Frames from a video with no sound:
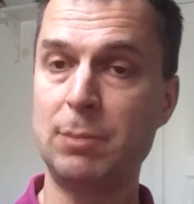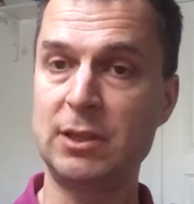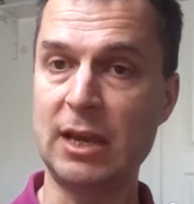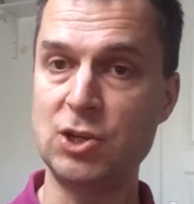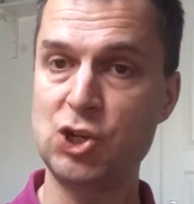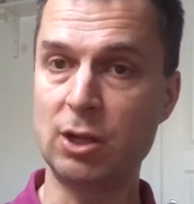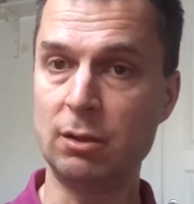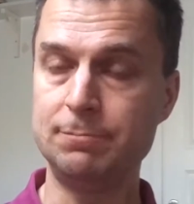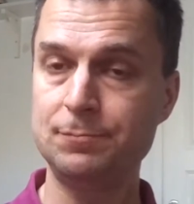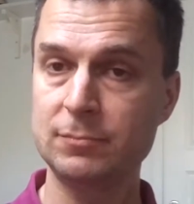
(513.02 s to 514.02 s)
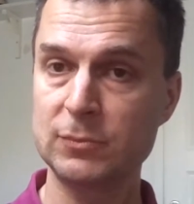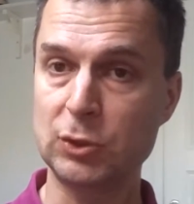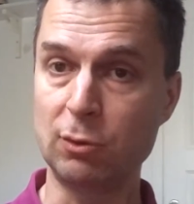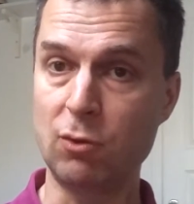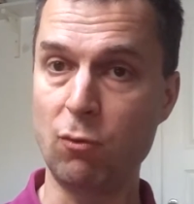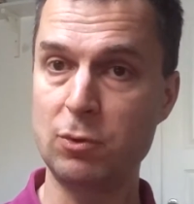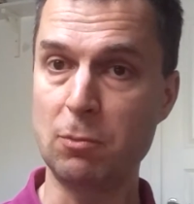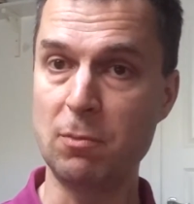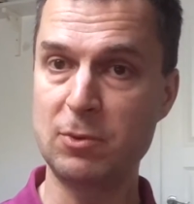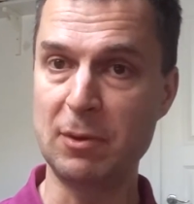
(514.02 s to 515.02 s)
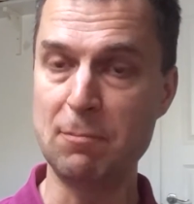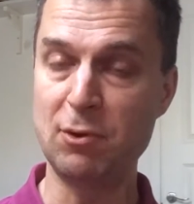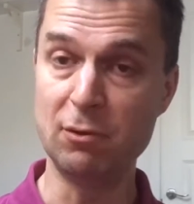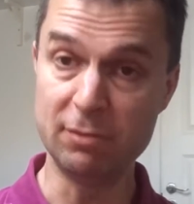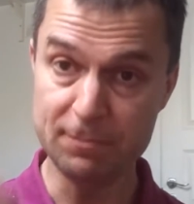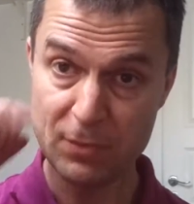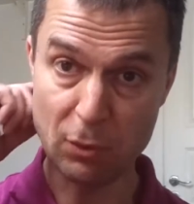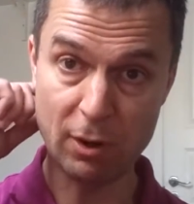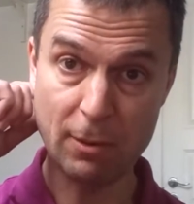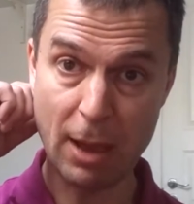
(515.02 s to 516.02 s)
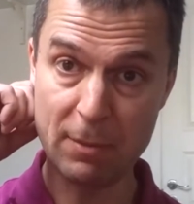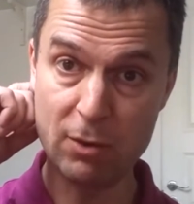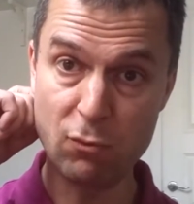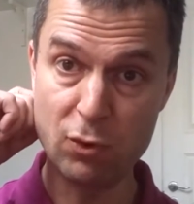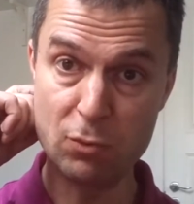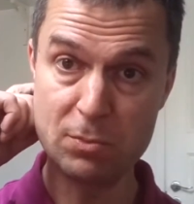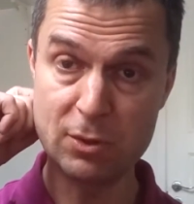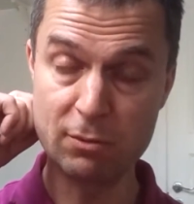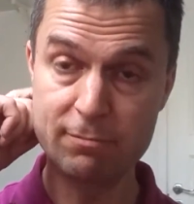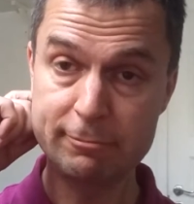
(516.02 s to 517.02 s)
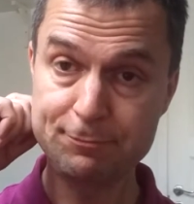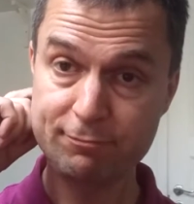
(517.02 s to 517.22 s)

potential to improve, or room to